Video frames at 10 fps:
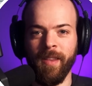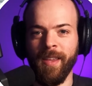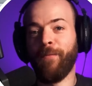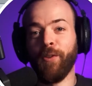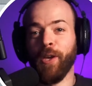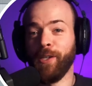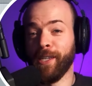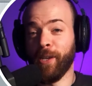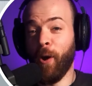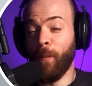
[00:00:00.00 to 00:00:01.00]
Everything
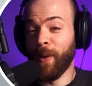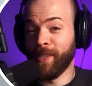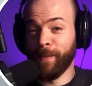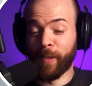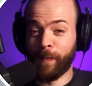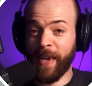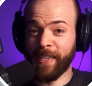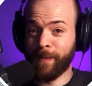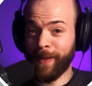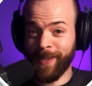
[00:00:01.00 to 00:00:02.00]
just opens up
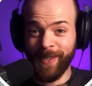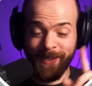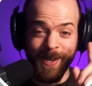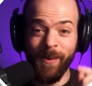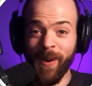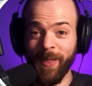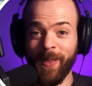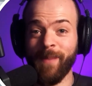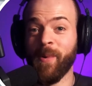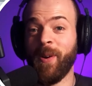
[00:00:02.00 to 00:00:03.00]
space, but there's still one
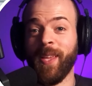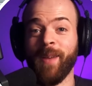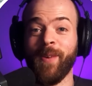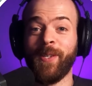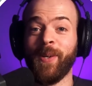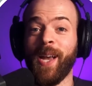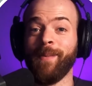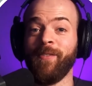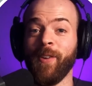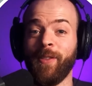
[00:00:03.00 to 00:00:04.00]
thing more that I want to
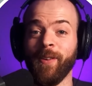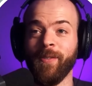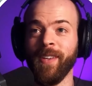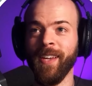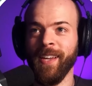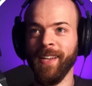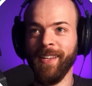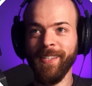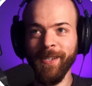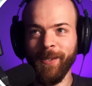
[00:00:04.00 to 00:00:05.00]
cover with you.
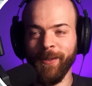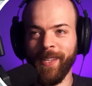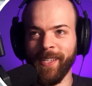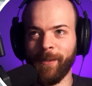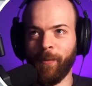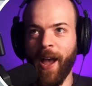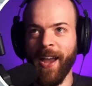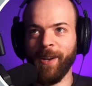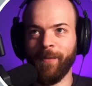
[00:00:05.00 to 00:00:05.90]
Listen to this ride